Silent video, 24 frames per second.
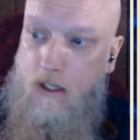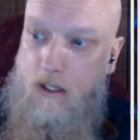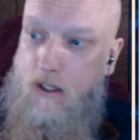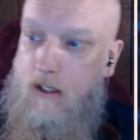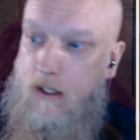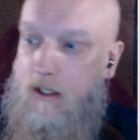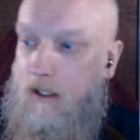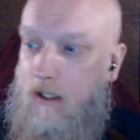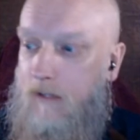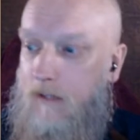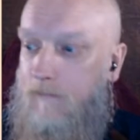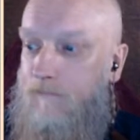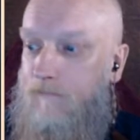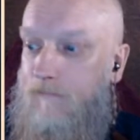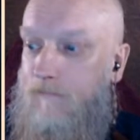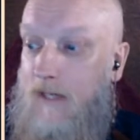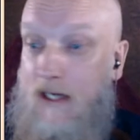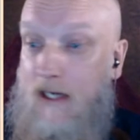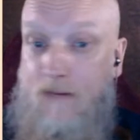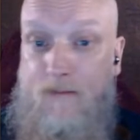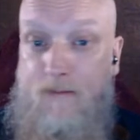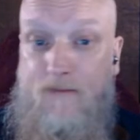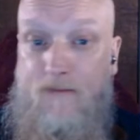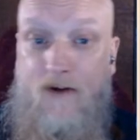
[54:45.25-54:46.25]

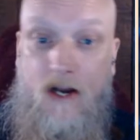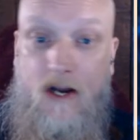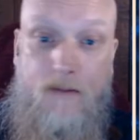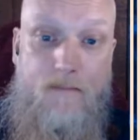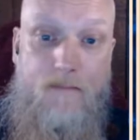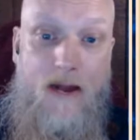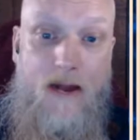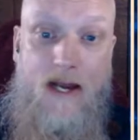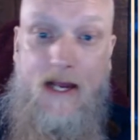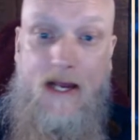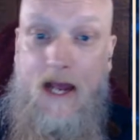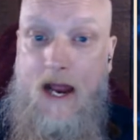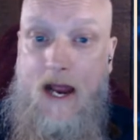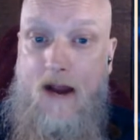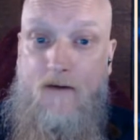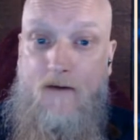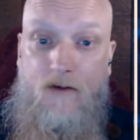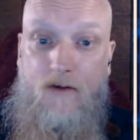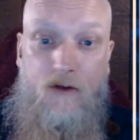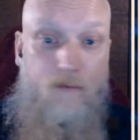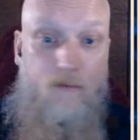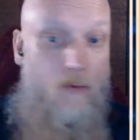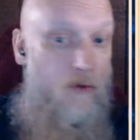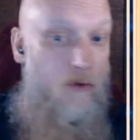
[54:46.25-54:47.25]
they can be found in many areas,